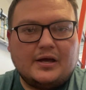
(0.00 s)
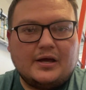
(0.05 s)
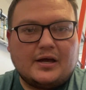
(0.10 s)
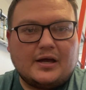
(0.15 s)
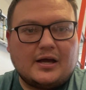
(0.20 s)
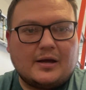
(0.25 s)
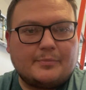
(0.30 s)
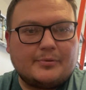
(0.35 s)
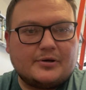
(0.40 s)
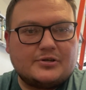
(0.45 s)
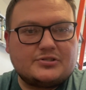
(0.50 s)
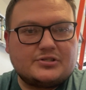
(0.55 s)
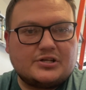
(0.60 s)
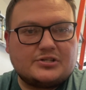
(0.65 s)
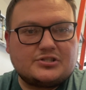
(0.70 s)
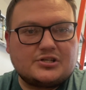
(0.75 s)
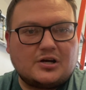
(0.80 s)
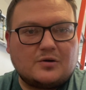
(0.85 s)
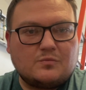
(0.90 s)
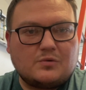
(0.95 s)
I
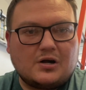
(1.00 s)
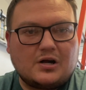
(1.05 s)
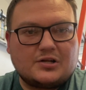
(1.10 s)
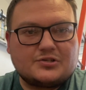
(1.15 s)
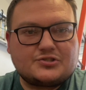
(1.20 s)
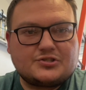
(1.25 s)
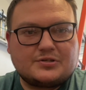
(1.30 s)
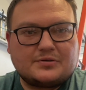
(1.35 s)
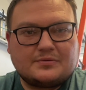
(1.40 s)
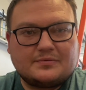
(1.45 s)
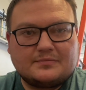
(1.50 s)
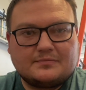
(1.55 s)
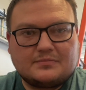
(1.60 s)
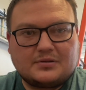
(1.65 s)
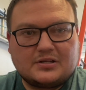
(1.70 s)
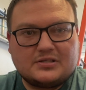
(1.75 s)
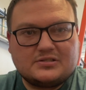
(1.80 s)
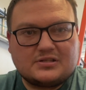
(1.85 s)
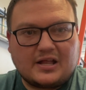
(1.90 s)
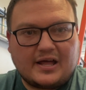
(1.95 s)
appreciate y'all watching.
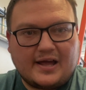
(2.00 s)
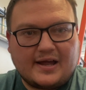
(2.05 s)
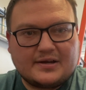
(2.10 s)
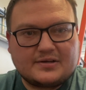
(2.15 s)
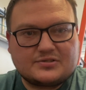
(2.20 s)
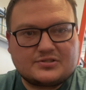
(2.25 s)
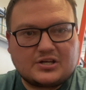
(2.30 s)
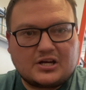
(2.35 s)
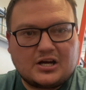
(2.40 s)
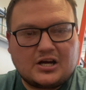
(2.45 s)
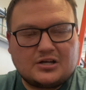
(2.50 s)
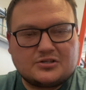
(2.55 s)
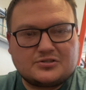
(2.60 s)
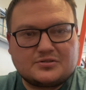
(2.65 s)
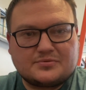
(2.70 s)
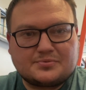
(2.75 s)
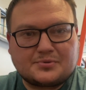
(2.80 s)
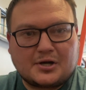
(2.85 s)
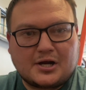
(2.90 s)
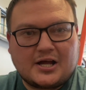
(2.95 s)
Please like, share,
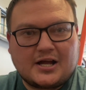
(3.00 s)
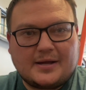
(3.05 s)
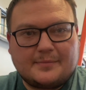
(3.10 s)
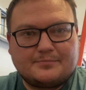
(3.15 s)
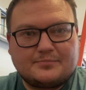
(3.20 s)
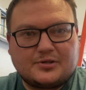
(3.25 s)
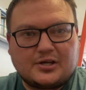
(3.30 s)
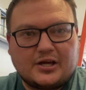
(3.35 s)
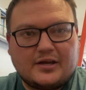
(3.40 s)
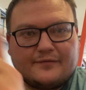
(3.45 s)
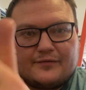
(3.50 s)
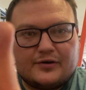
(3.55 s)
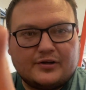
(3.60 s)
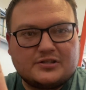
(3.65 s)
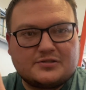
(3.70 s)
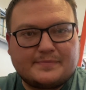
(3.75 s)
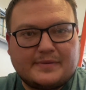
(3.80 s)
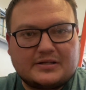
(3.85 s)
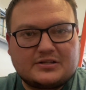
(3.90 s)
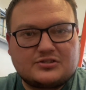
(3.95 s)
subscribe, tell your
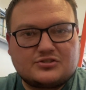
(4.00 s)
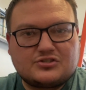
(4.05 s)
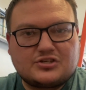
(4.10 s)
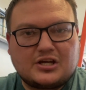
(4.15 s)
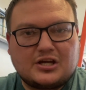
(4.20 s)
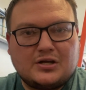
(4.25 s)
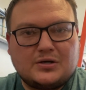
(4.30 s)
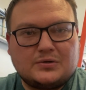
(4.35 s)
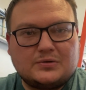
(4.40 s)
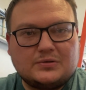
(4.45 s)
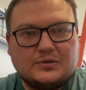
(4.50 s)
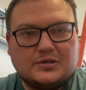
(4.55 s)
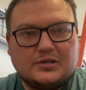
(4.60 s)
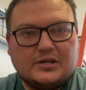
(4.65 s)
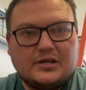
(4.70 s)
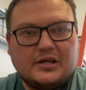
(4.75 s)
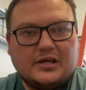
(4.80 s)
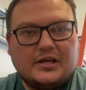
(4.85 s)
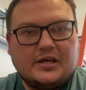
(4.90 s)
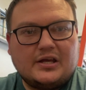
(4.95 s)
friends about the channel,
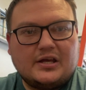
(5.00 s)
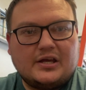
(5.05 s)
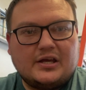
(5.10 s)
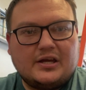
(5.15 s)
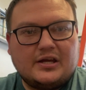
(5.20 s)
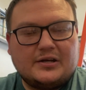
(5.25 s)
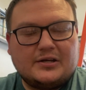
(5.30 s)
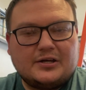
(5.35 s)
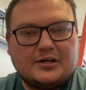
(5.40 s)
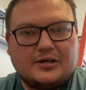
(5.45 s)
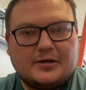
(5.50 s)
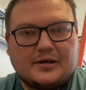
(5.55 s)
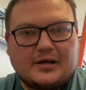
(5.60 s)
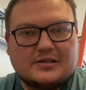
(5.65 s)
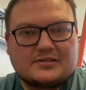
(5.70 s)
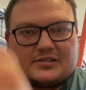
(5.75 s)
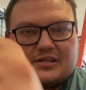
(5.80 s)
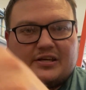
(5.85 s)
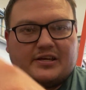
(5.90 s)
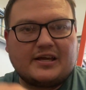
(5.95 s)
and I'll
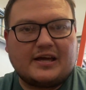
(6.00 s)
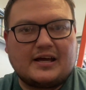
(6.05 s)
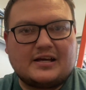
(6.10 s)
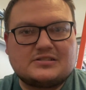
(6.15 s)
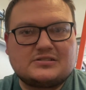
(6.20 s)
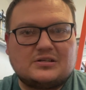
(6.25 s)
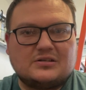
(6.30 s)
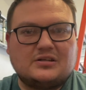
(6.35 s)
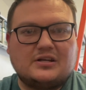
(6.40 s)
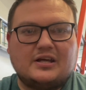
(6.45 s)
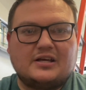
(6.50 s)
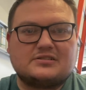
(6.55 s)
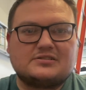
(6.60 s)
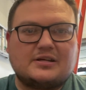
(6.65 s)
see you guys on the next